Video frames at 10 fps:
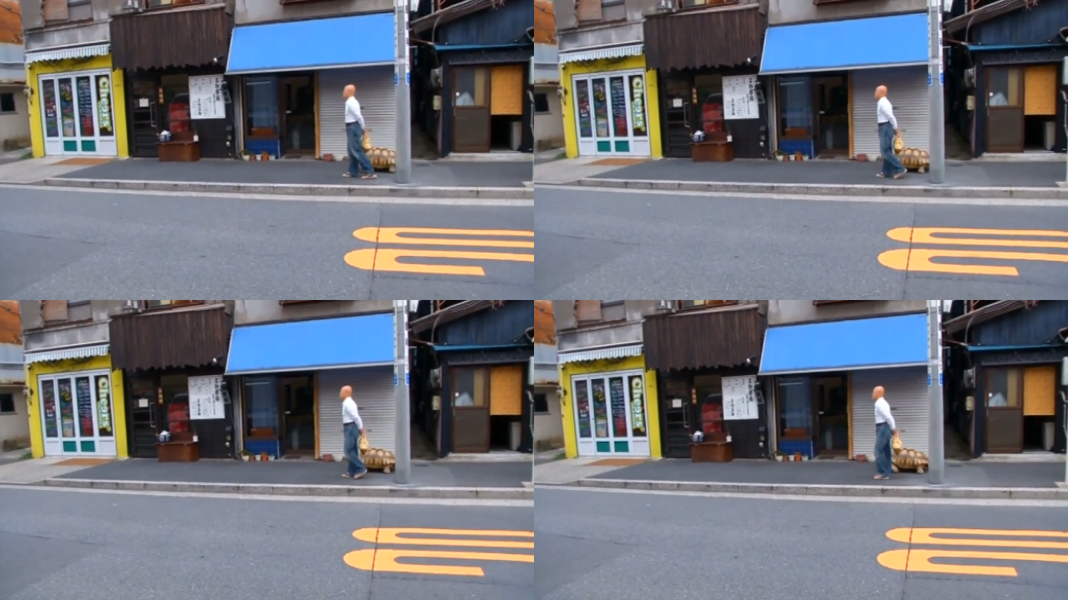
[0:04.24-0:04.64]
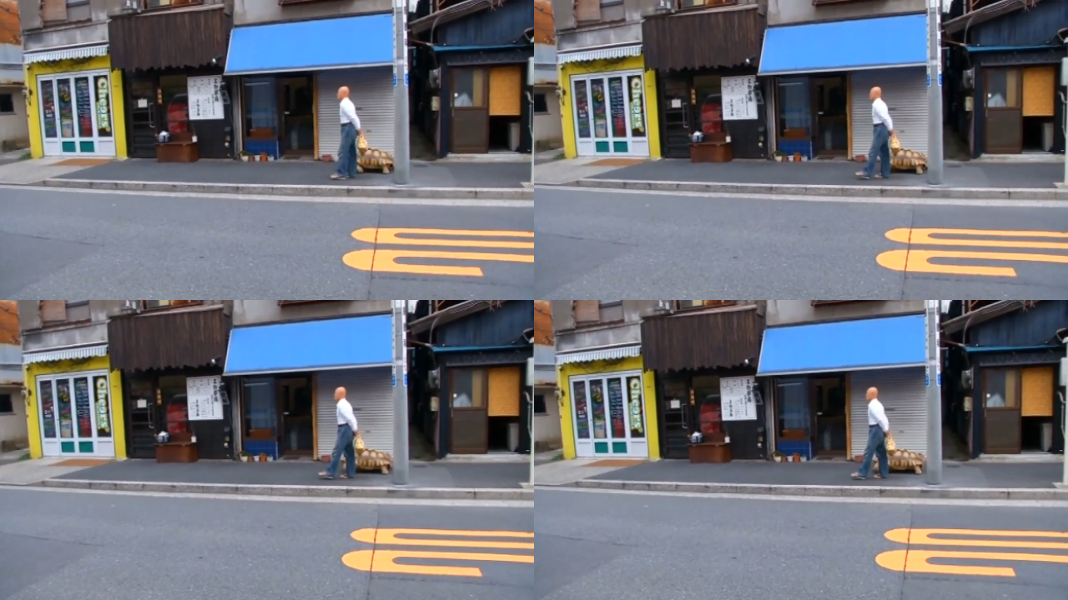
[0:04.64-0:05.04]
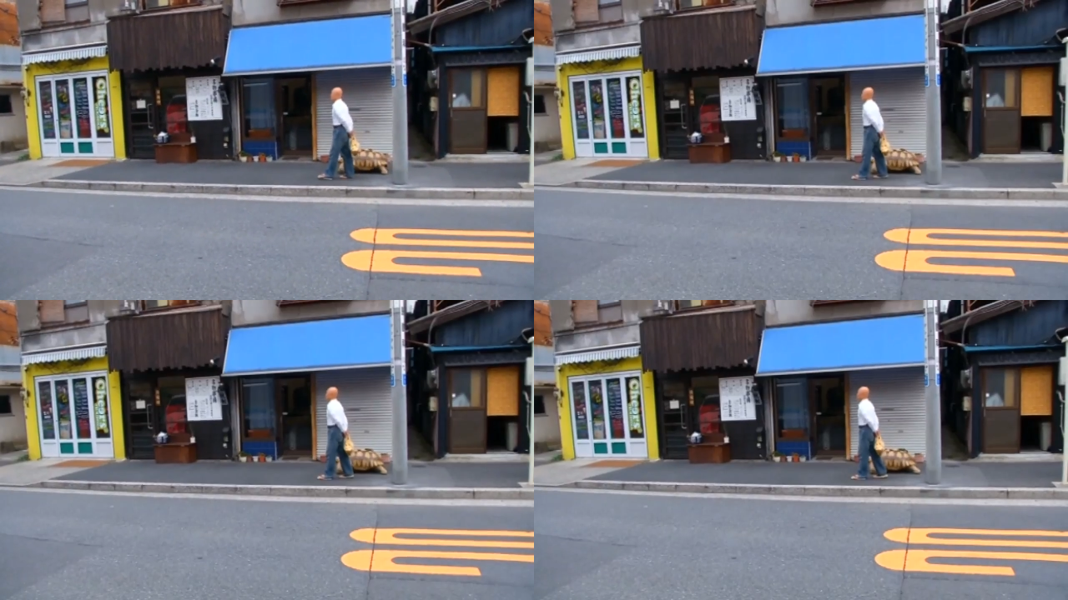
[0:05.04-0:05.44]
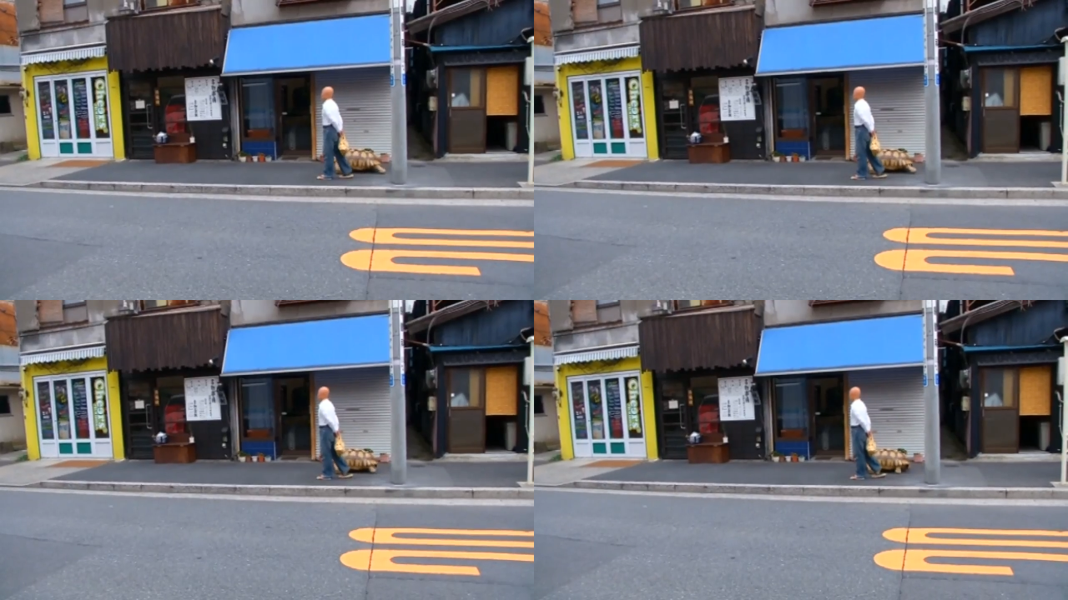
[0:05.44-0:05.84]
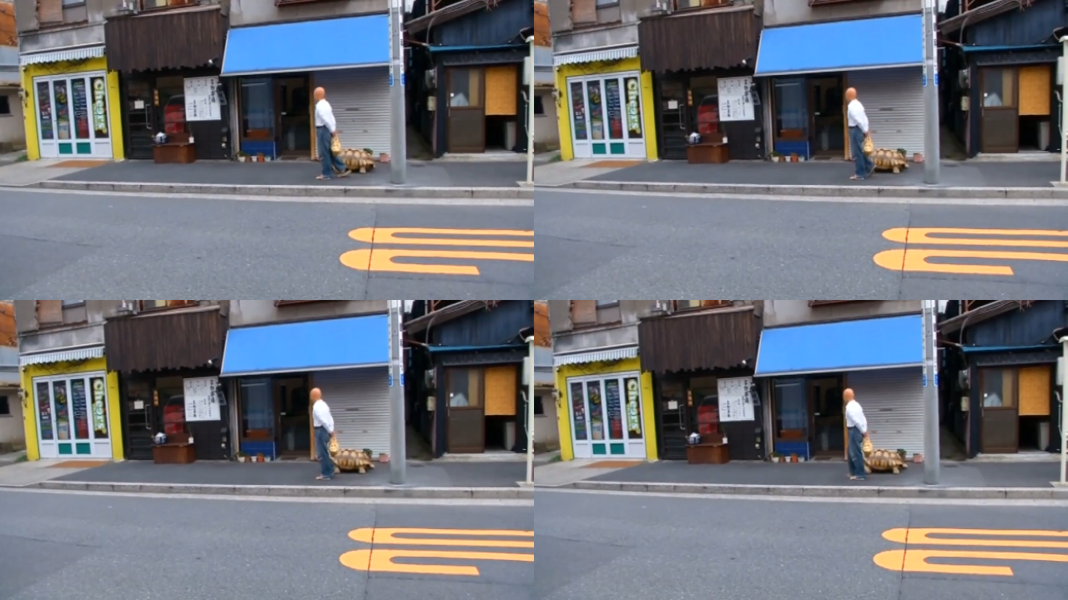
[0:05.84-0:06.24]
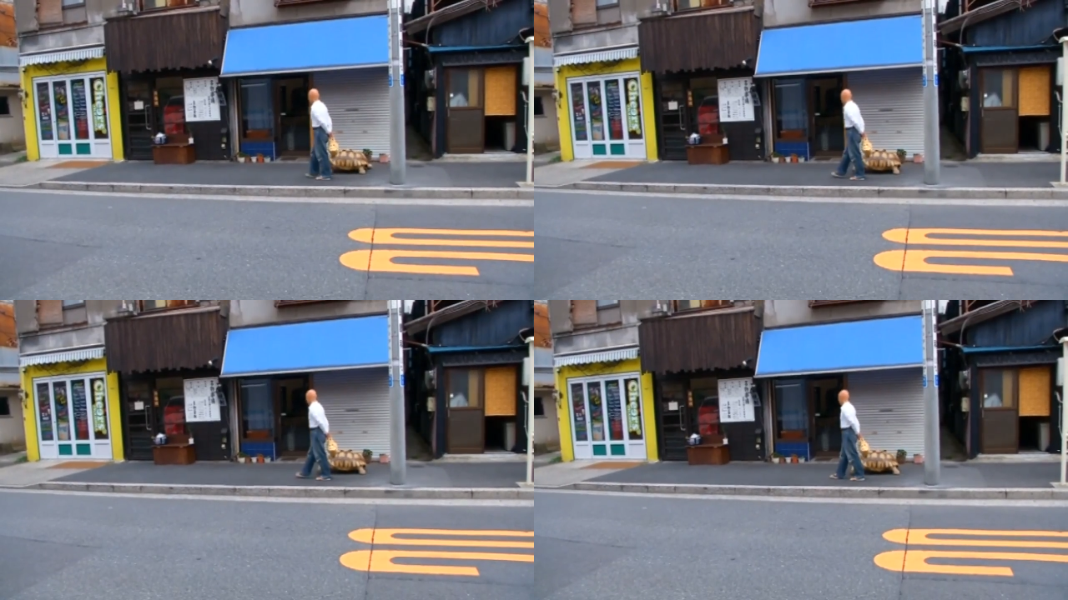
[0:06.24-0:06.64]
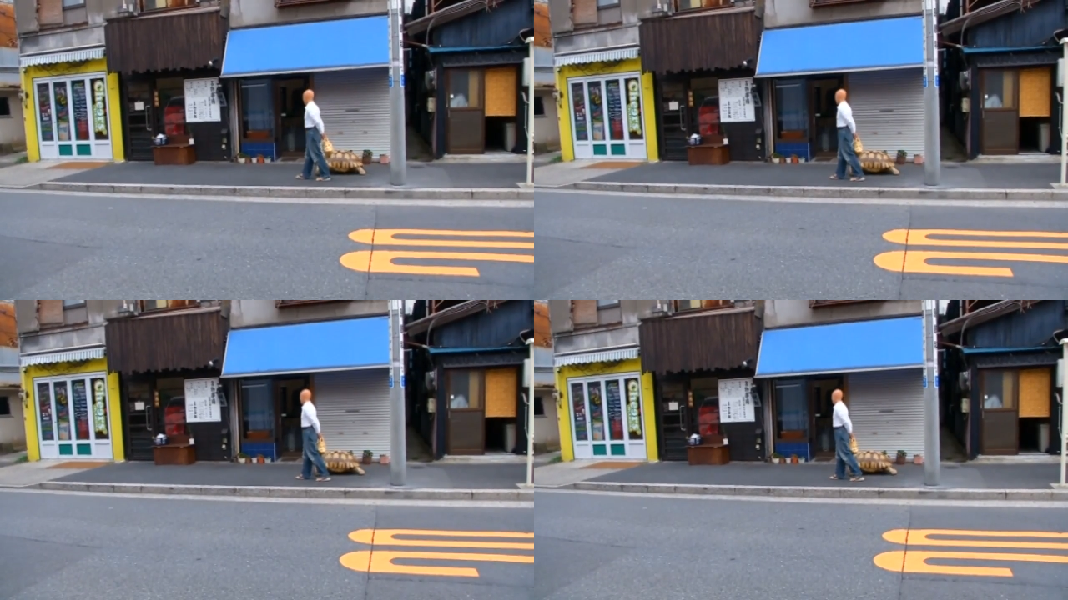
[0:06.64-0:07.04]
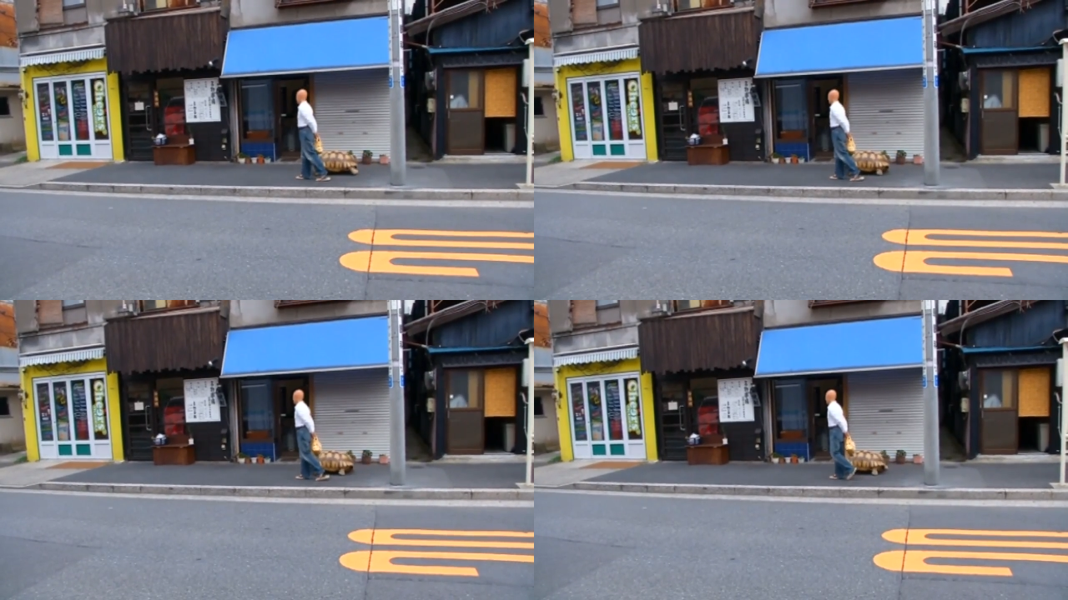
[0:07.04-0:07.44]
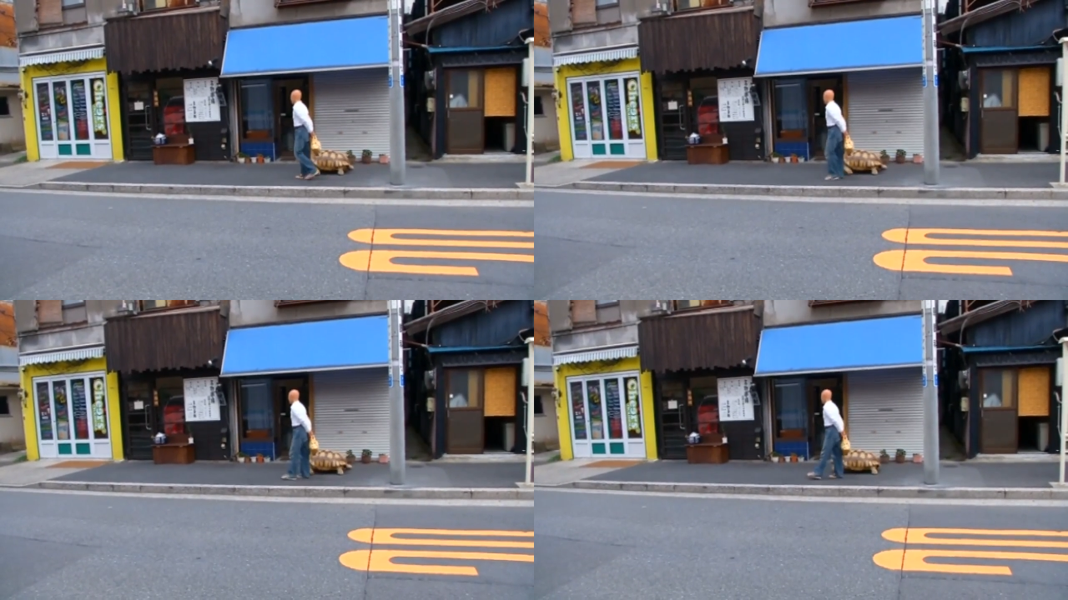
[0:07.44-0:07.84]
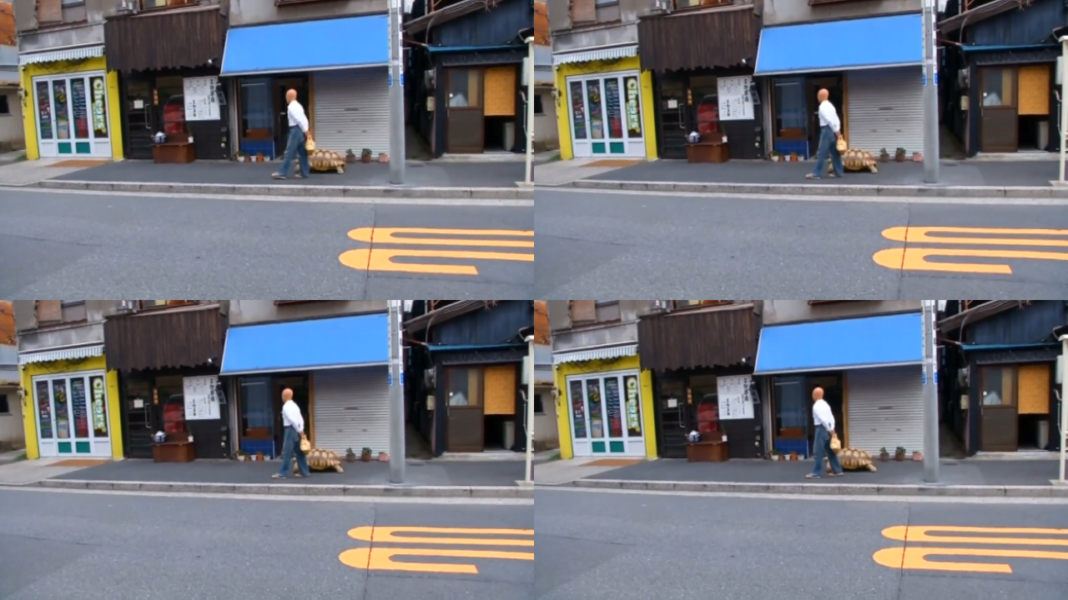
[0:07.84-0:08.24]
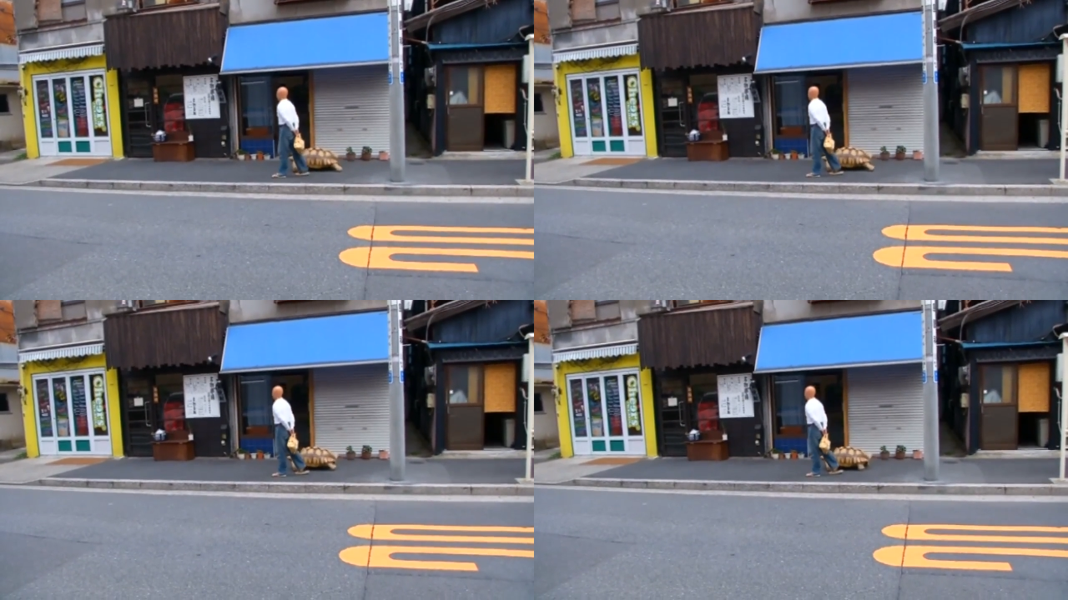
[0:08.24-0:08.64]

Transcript: (no speaker visible)